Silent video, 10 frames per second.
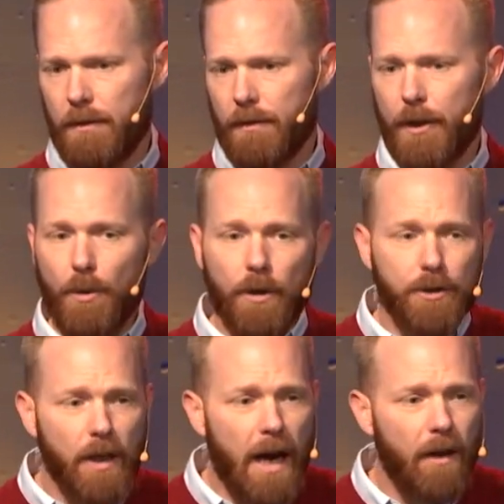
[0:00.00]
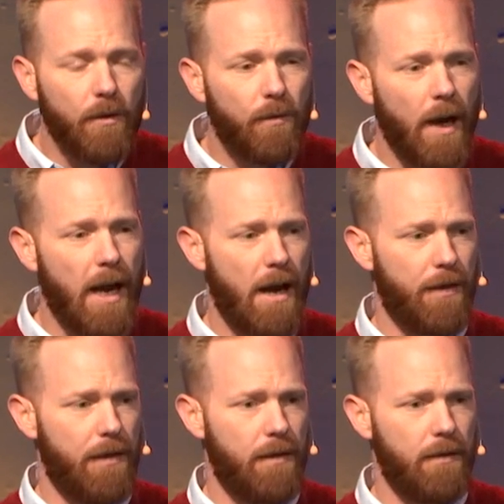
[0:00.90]
That you are a child of
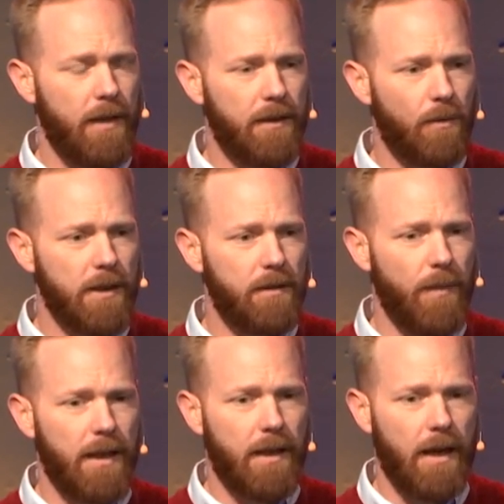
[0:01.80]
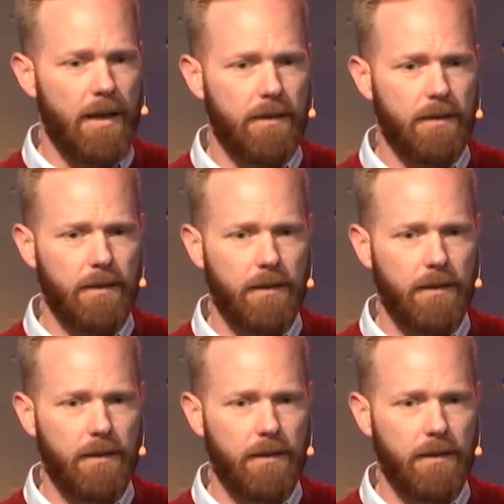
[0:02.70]
wrath like the rest of mankind.